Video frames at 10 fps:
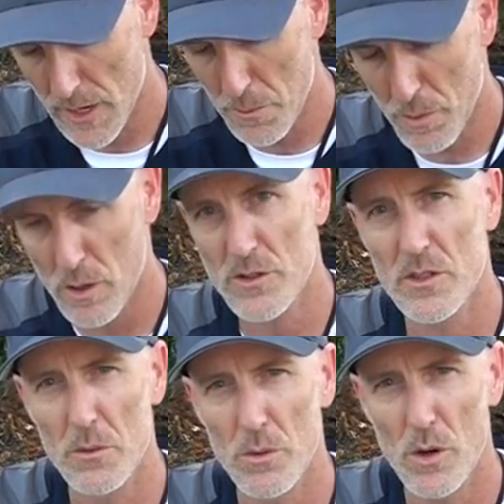any
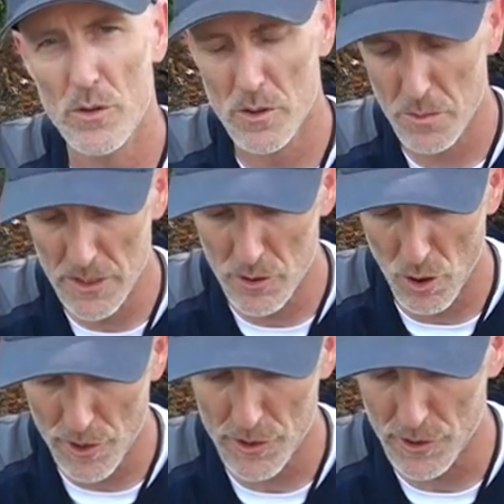parts of the ball to be
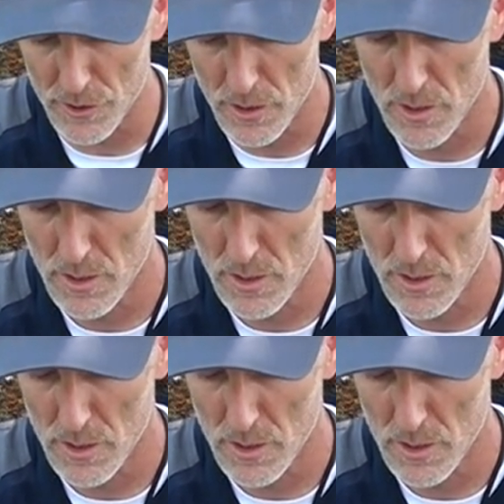darker